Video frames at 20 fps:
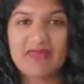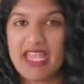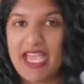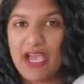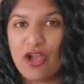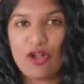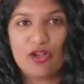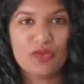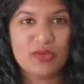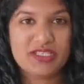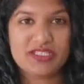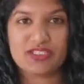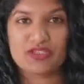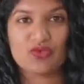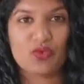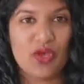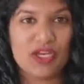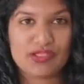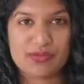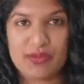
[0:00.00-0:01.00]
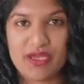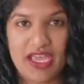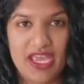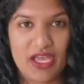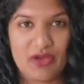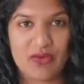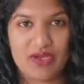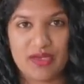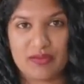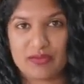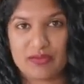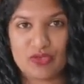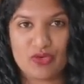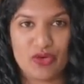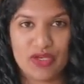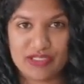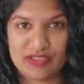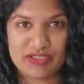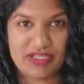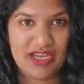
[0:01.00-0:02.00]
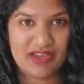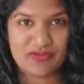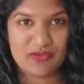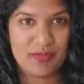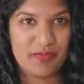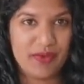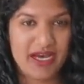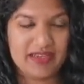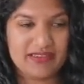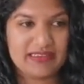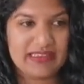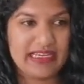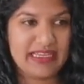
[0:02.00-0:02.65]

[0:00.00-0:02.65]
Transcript: I always just wash my hair when I'm going to have a bath.